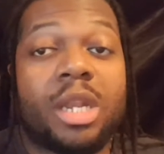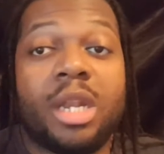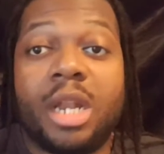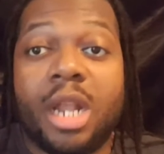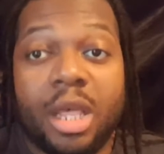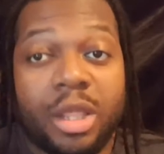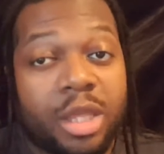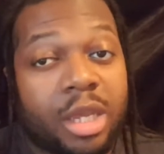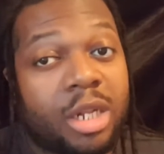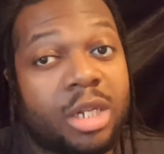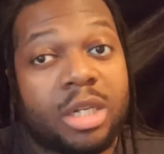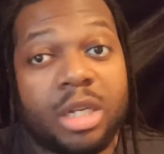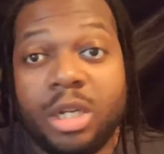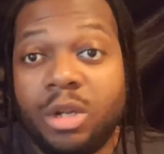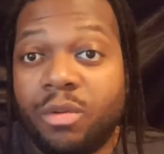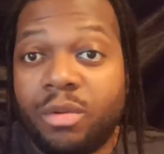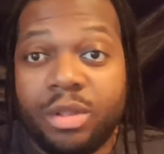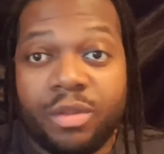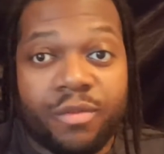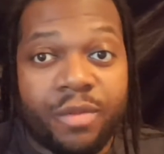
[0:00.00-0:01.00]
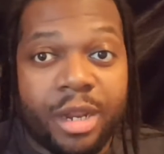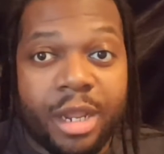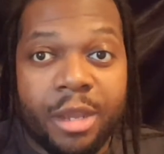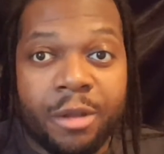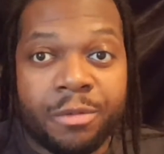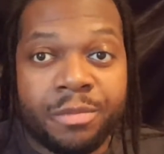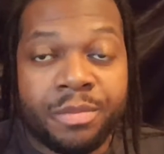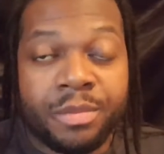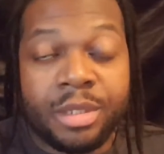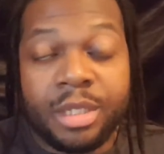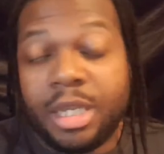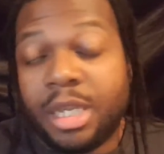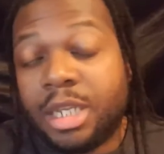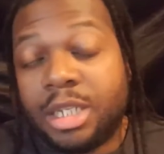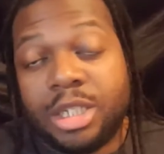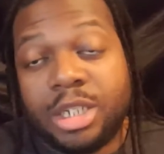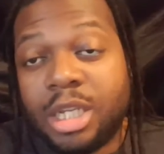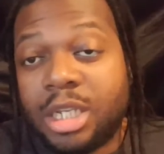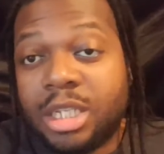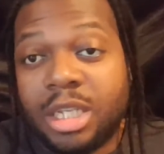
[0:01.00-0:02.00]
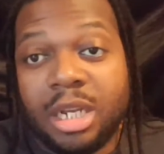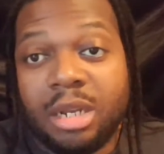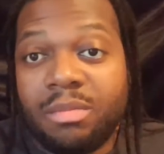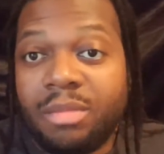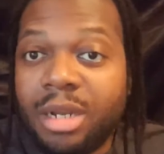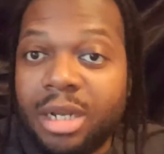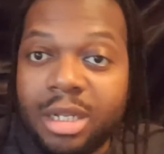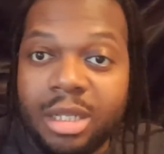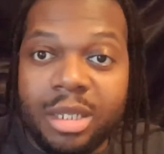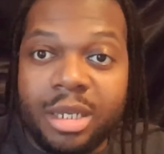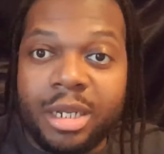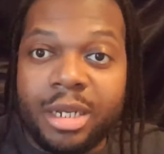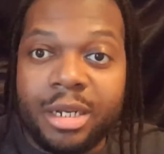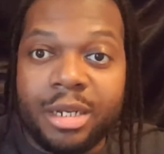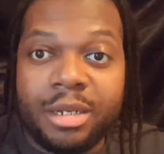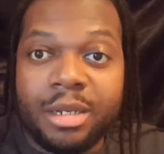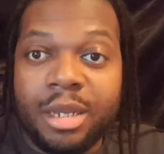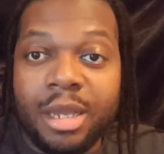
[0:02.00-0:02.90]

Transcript: nothing to do with the video is just going to be deleted.